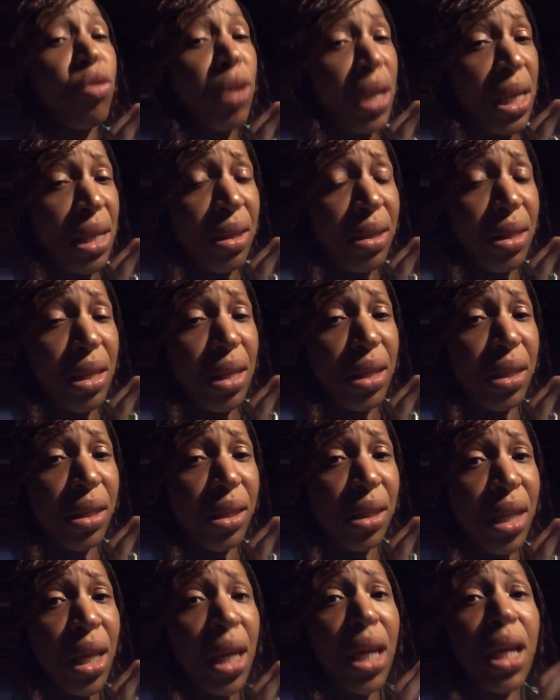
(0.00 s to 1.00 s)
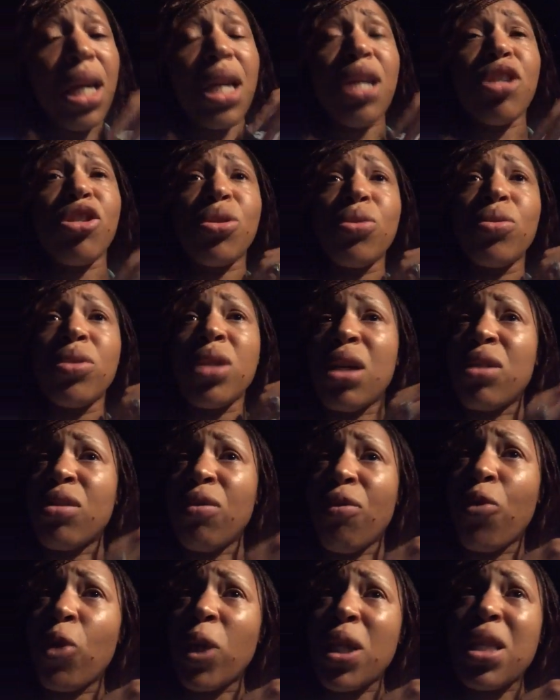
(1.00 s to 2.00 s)
racist. It is
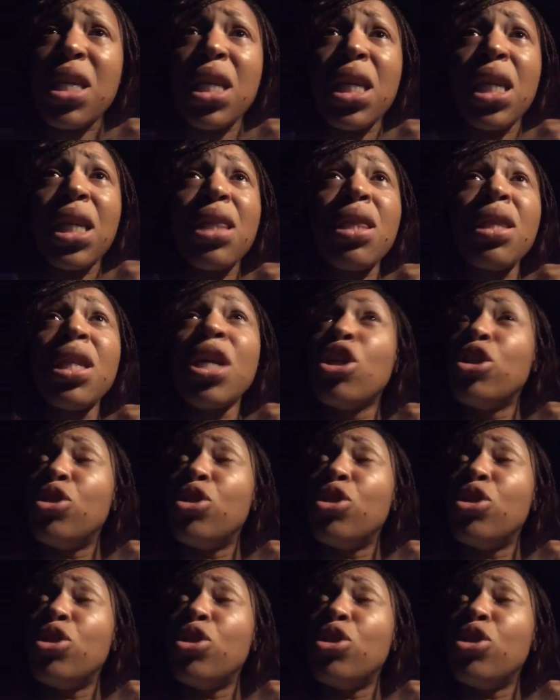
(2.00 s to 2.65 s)
2014.